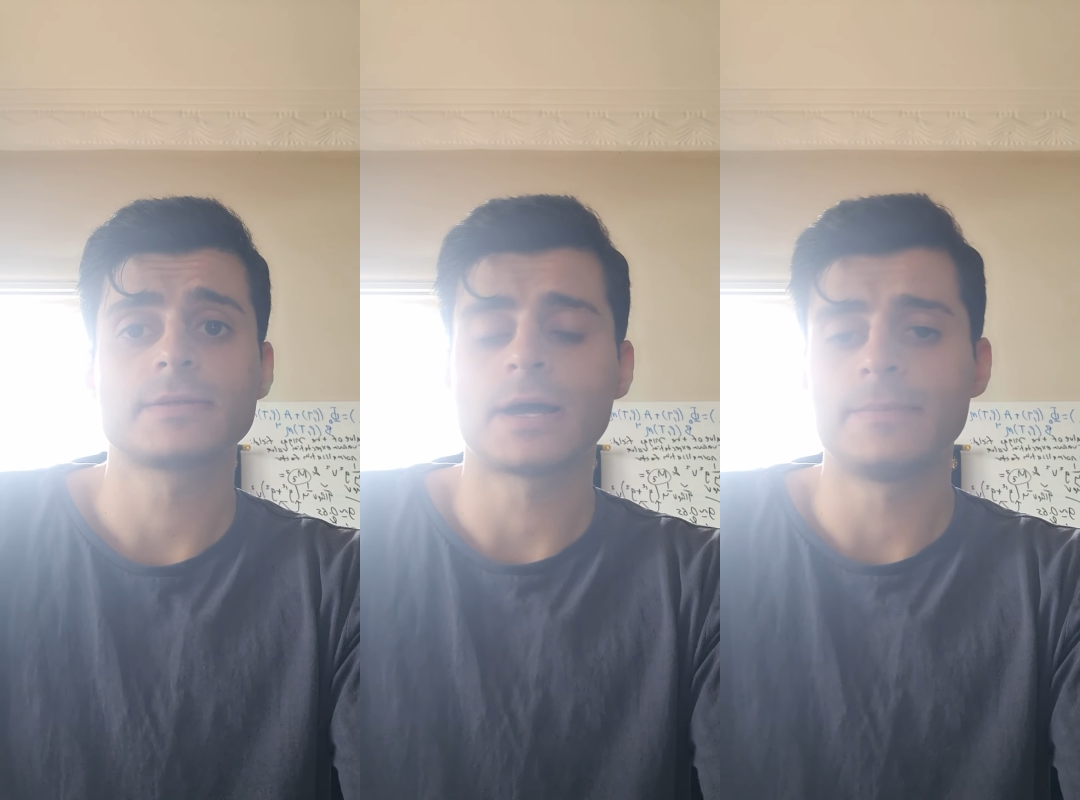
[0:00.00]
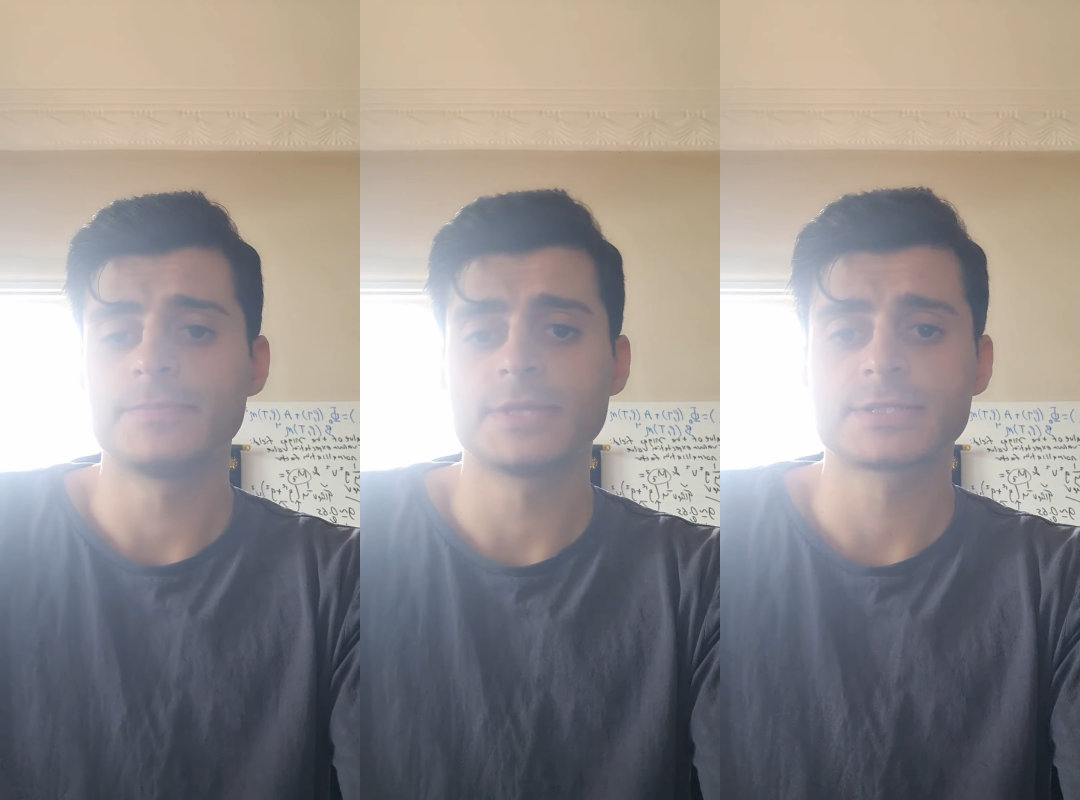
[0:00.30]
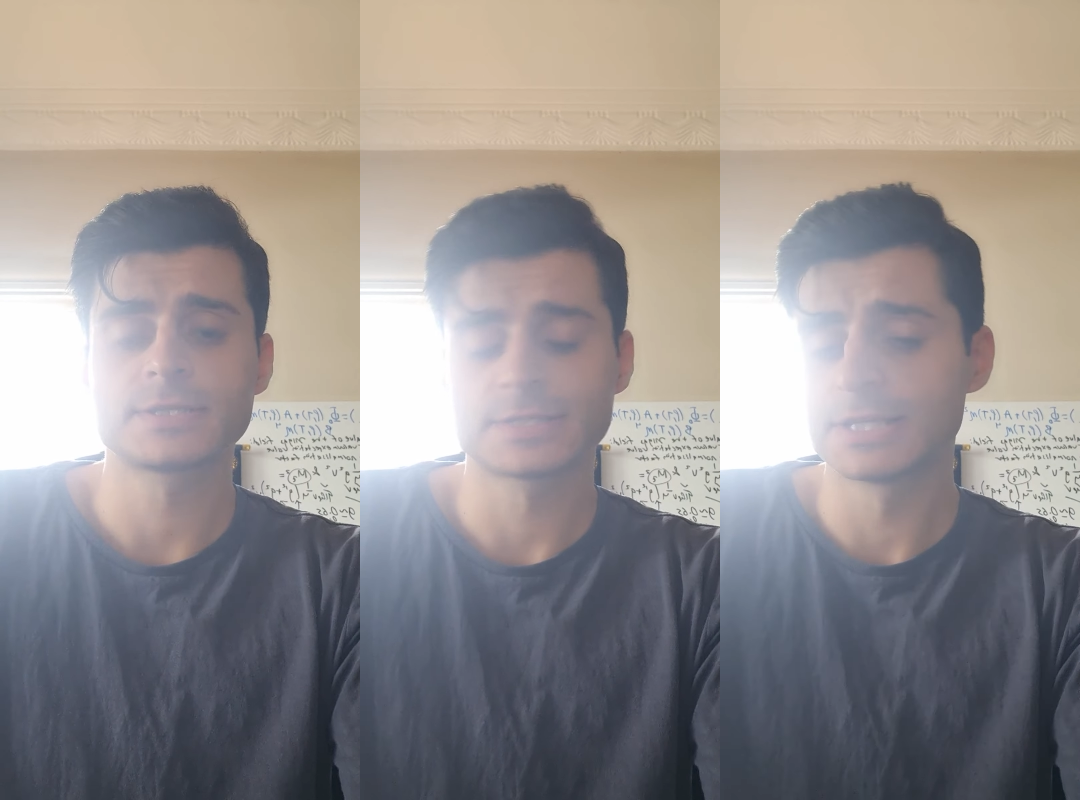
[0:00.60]

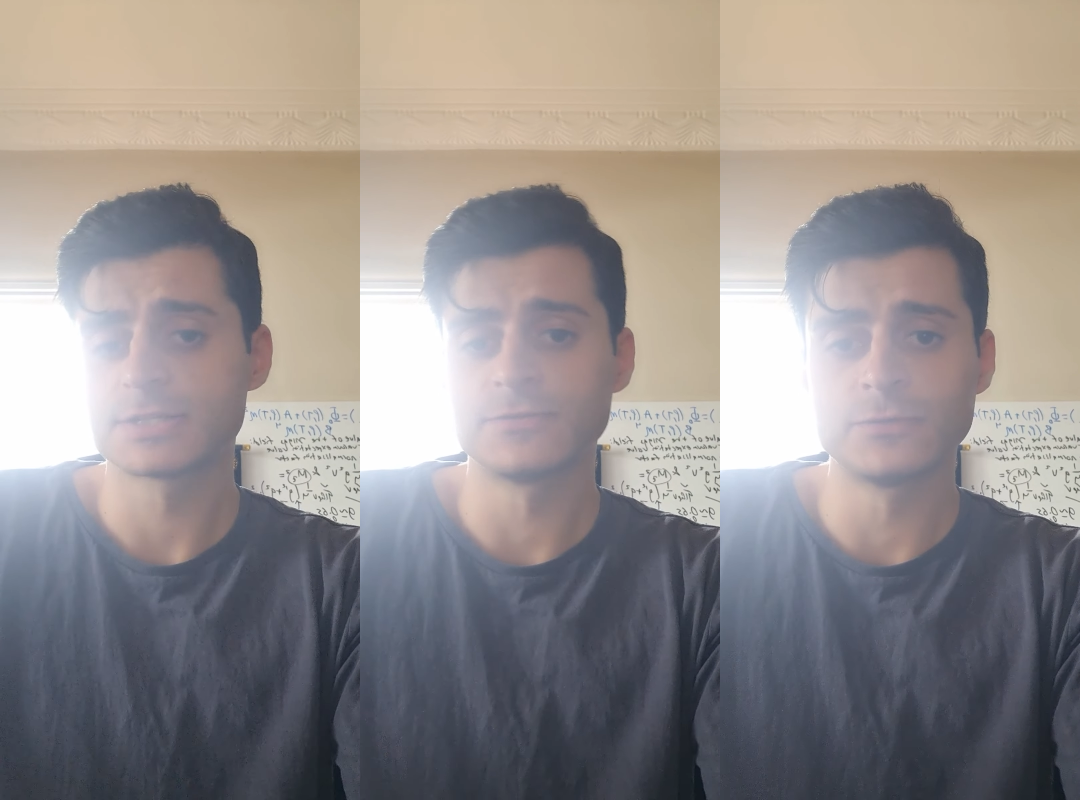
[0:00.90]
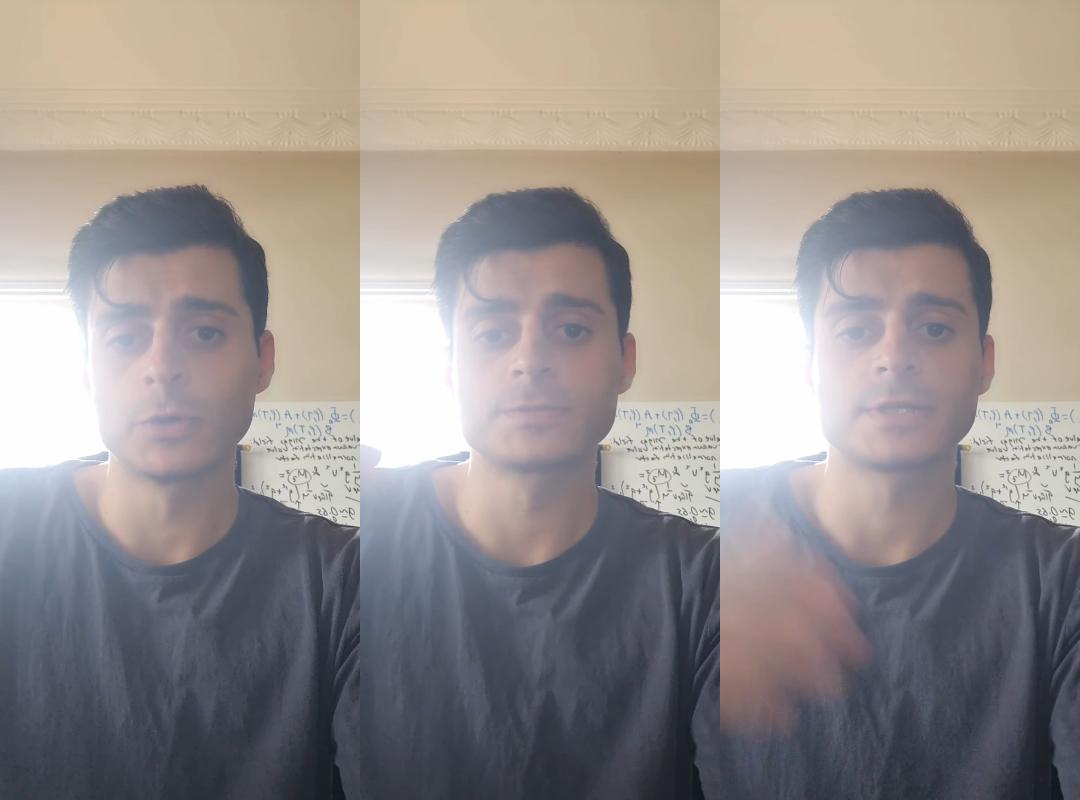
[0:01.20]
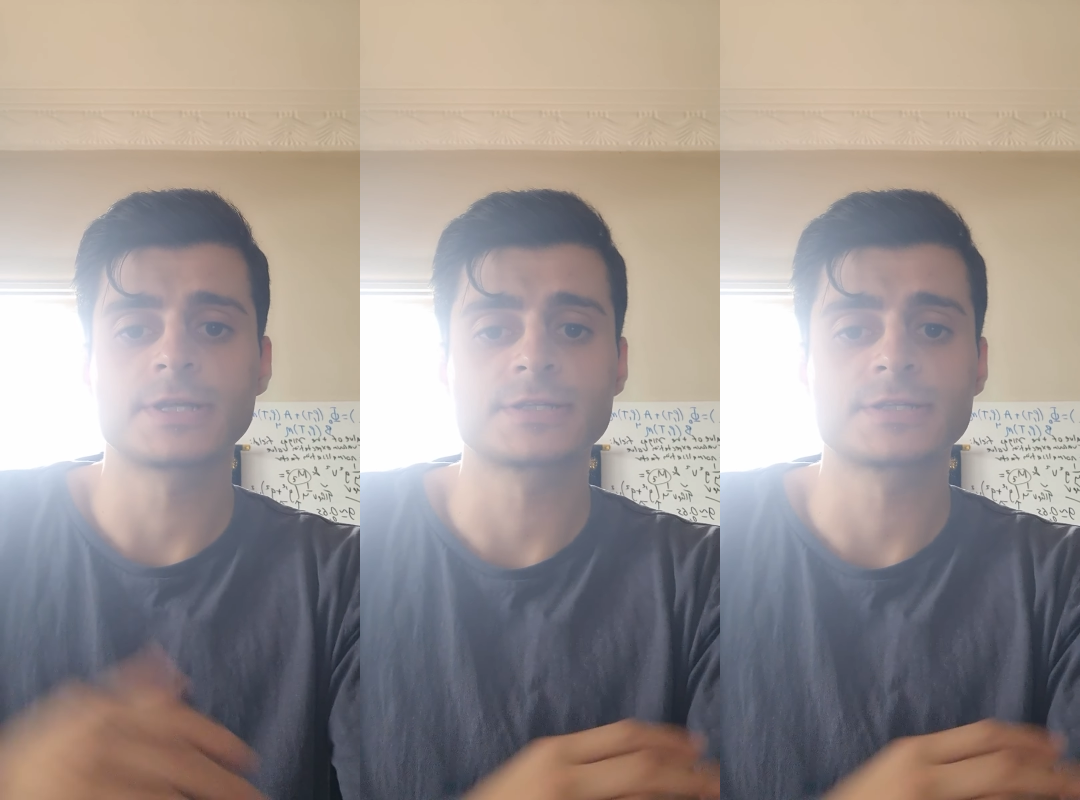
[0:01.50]
there's this list of verbs that